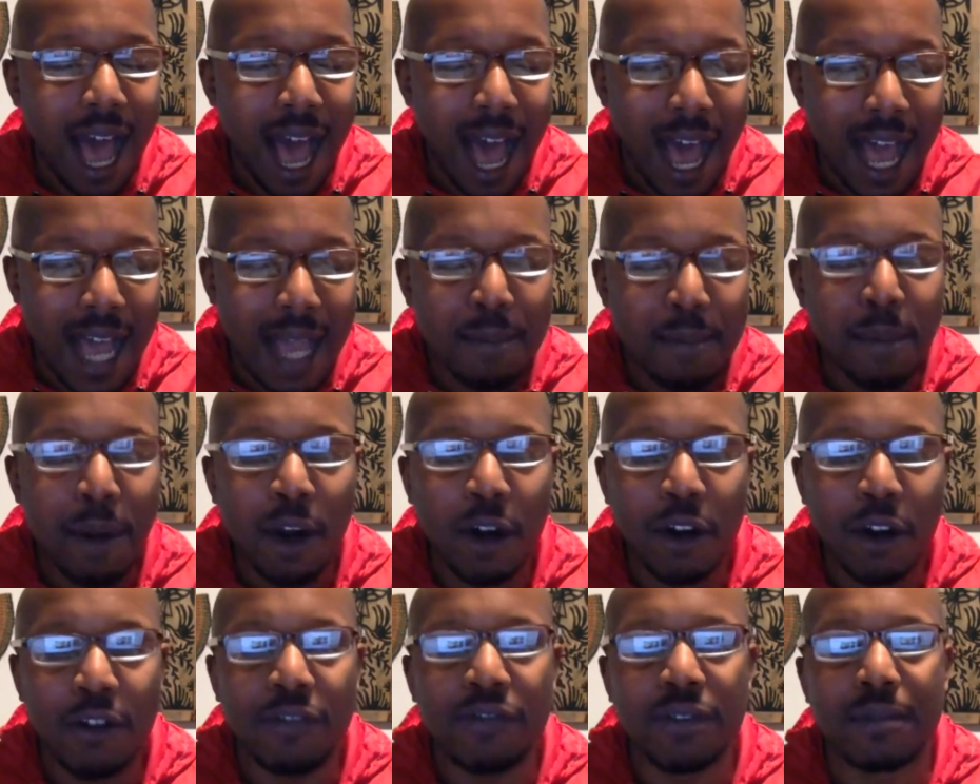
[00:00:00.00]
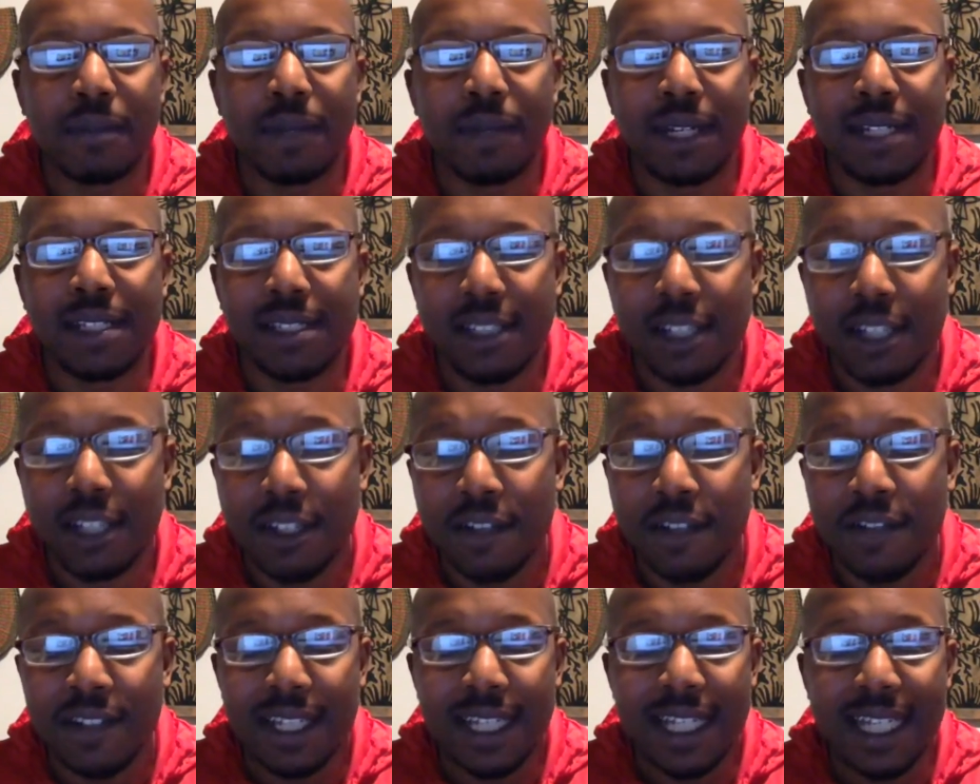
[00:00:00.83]
I borrow from
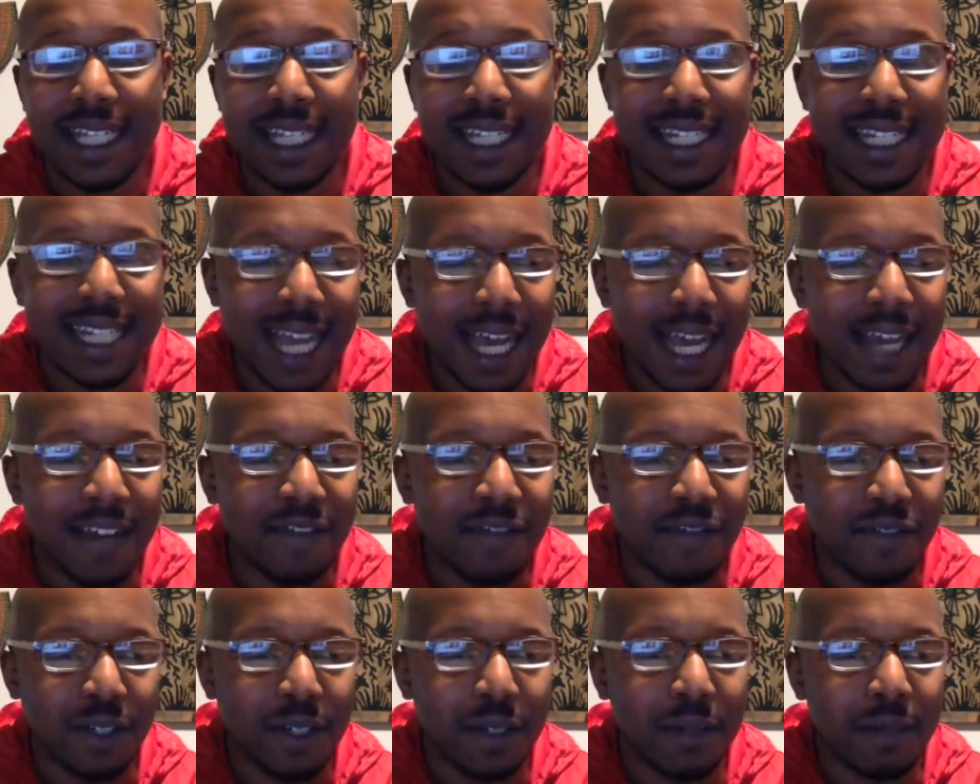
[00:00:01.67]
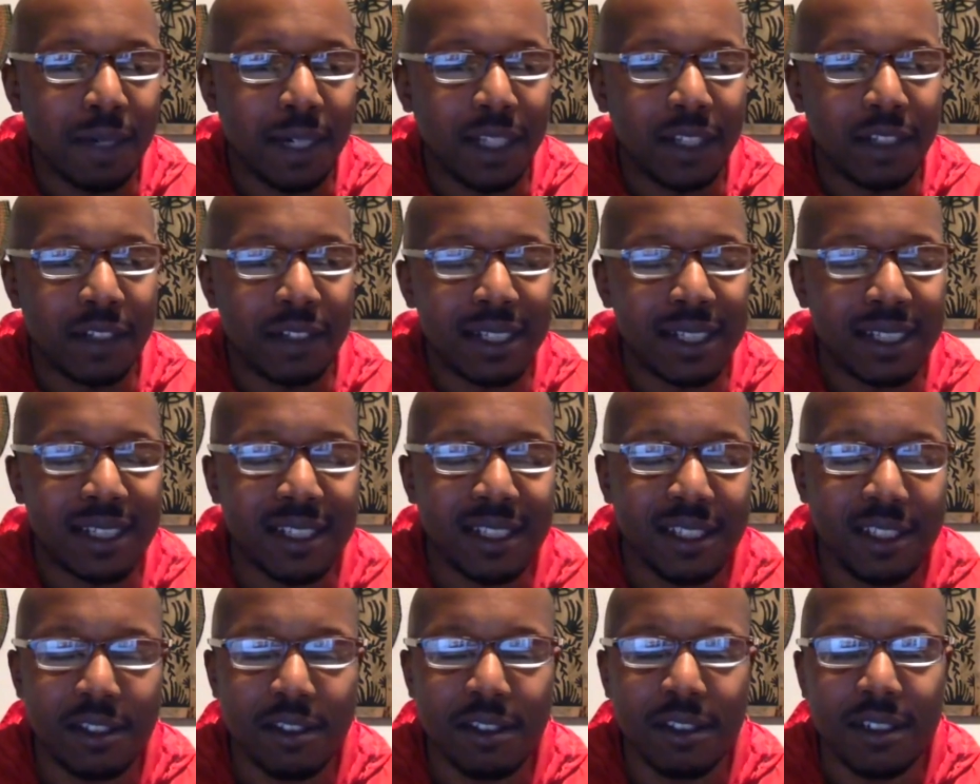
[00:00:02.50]
myself and not from other
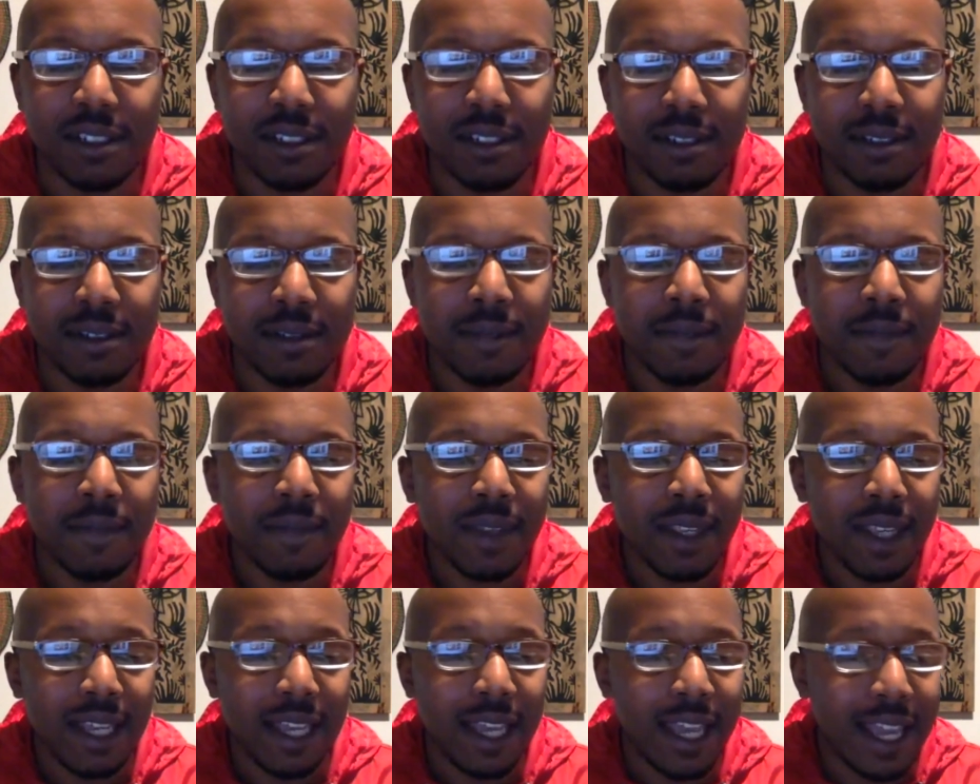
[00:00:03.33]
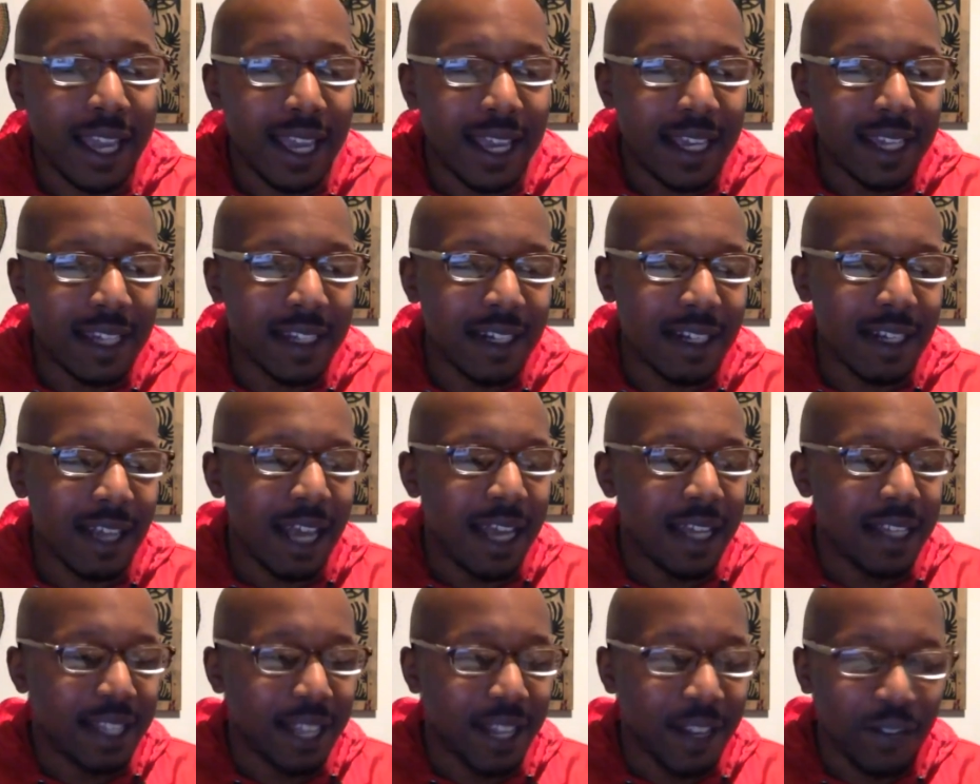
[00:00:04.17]
institutions. And
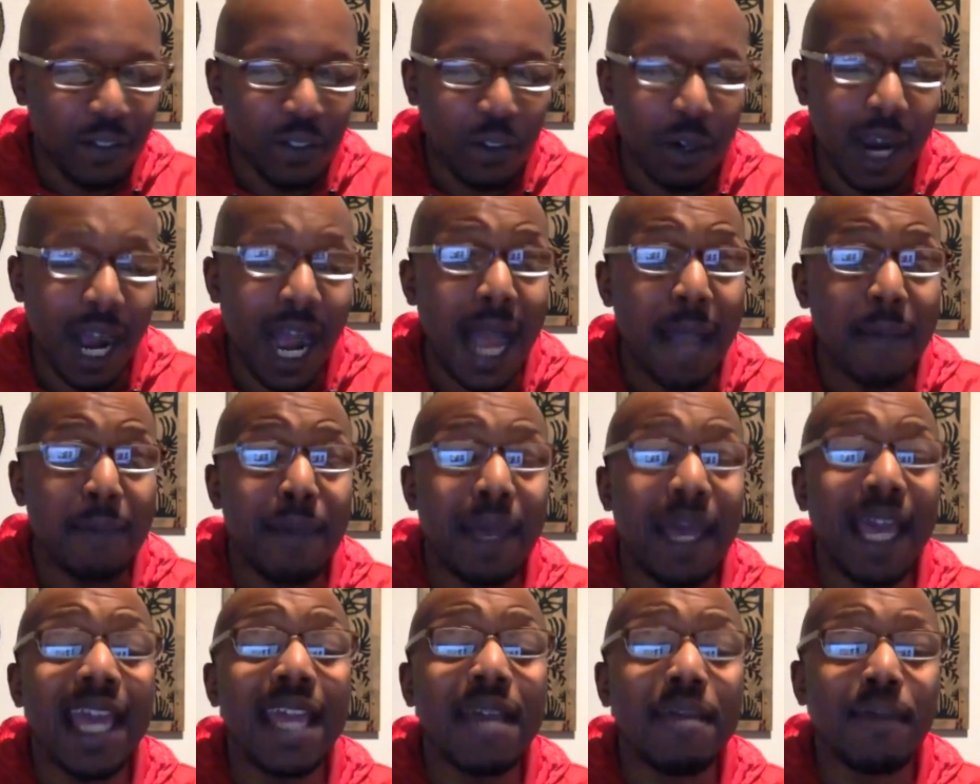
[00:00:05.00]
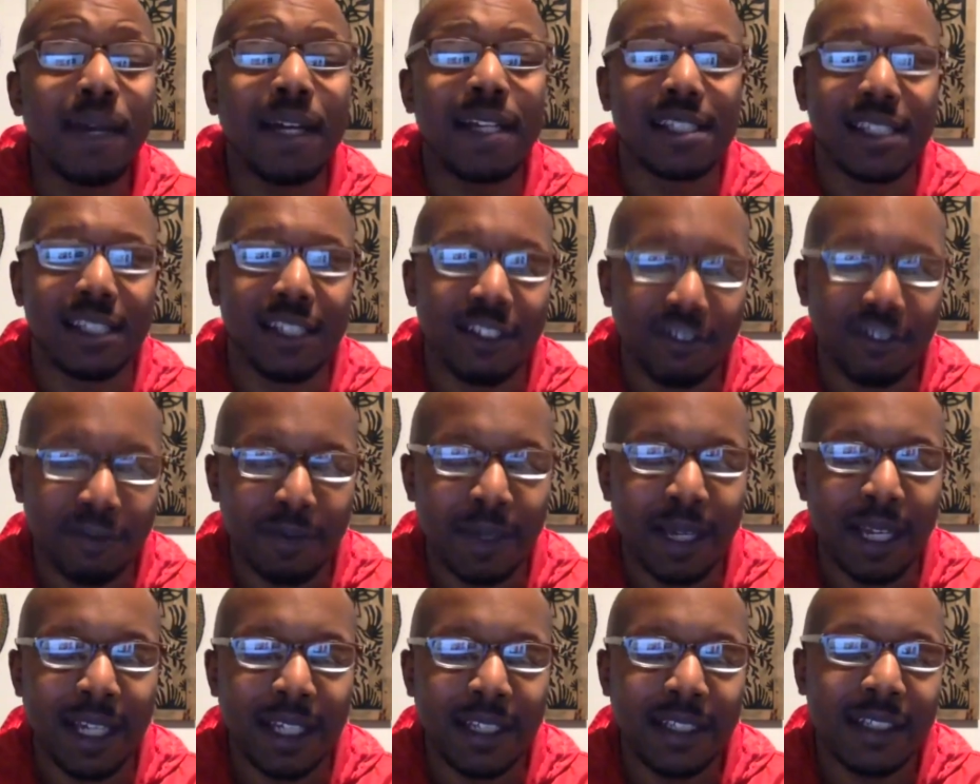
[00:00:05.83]
therefore, I pay myself
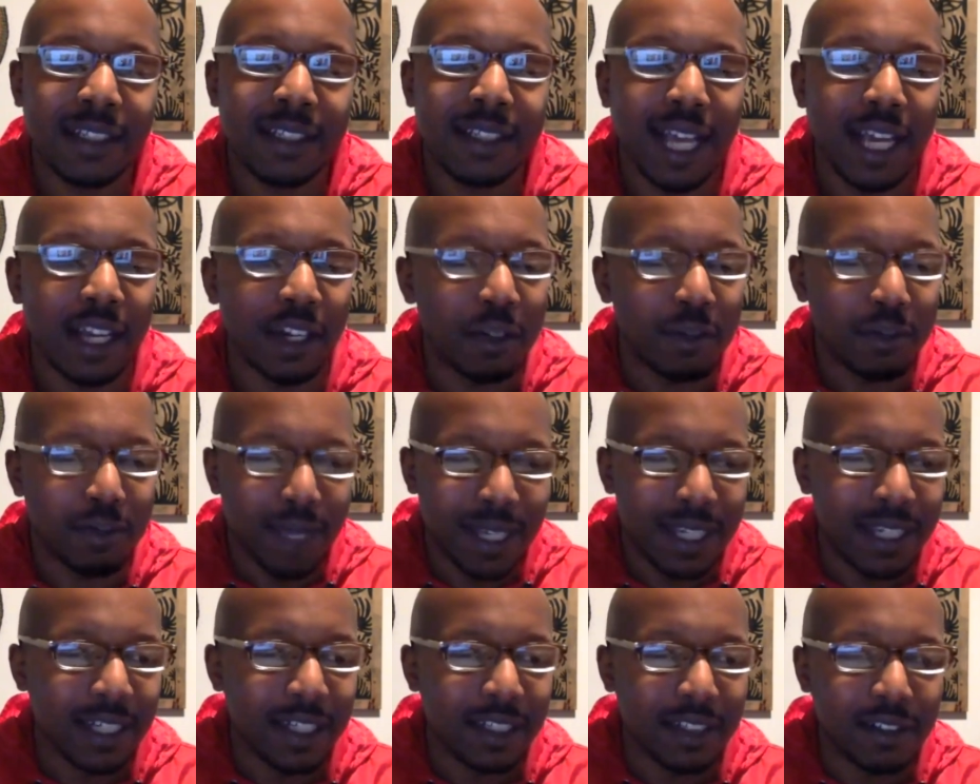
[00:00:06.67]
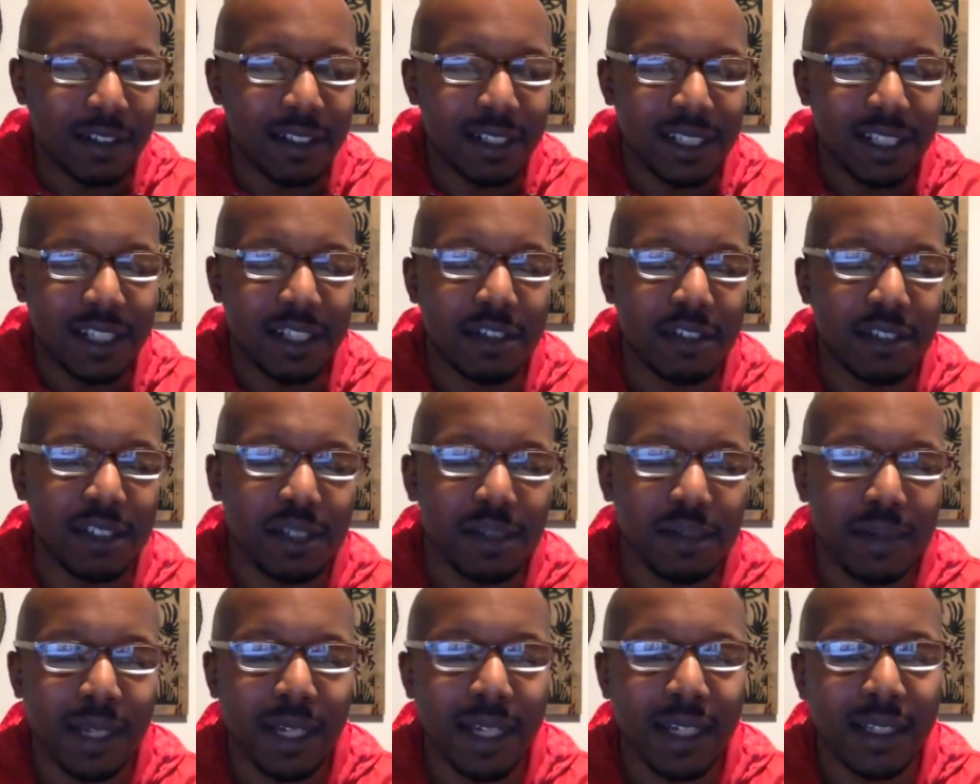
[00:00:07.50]
back. I don't pay other institutions
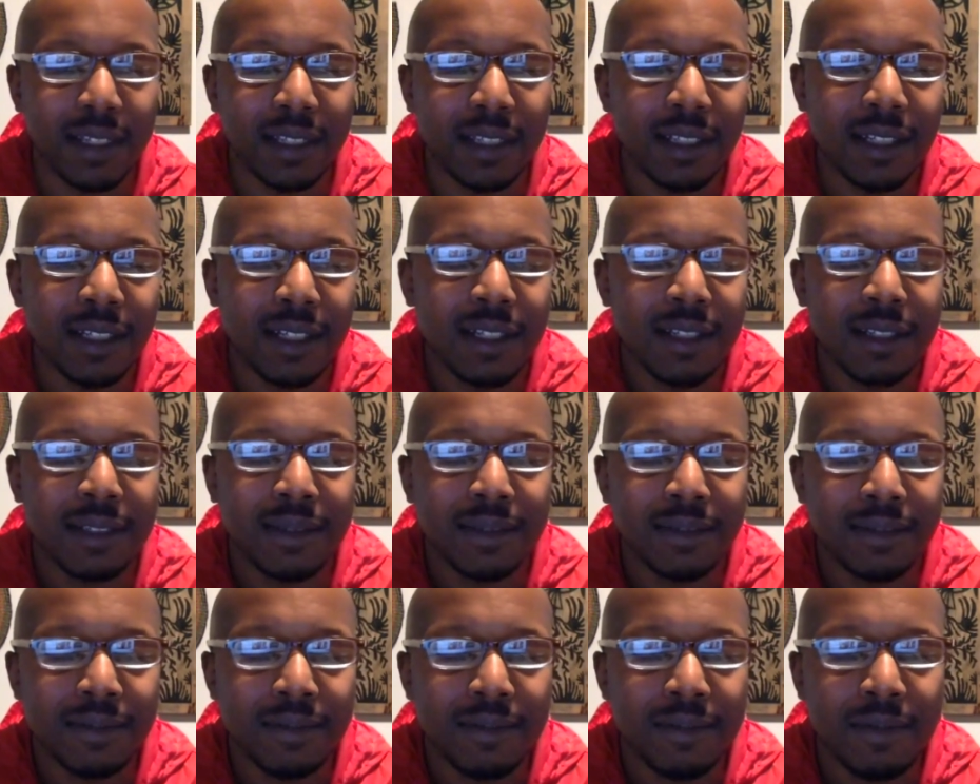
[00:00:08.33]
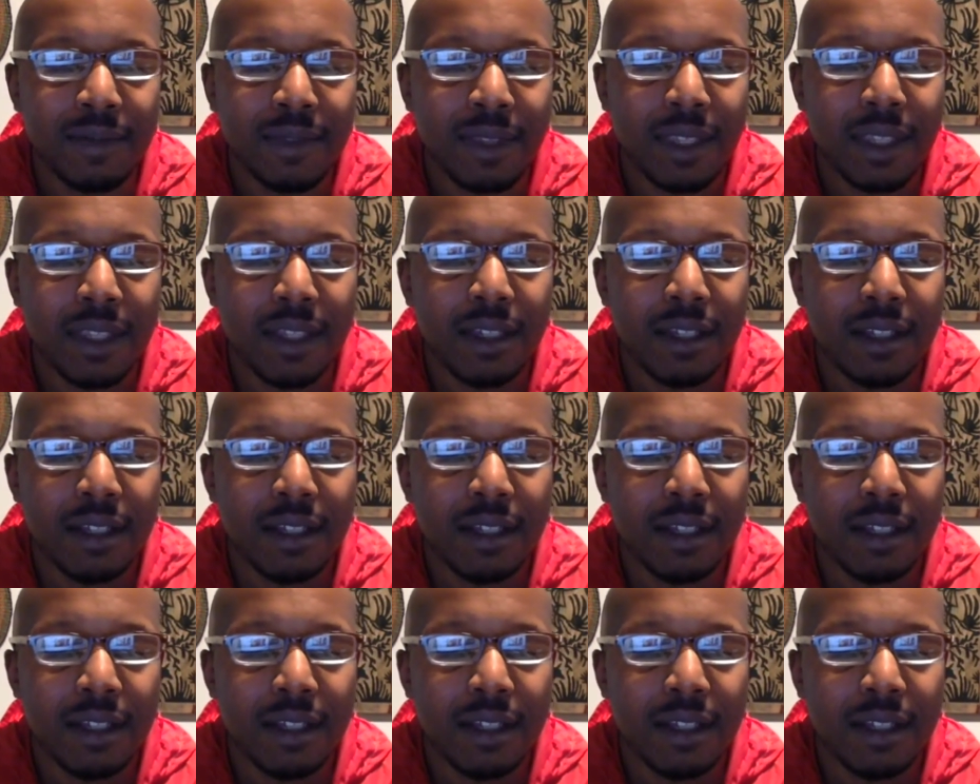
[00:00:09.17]
back. Mm-hmm.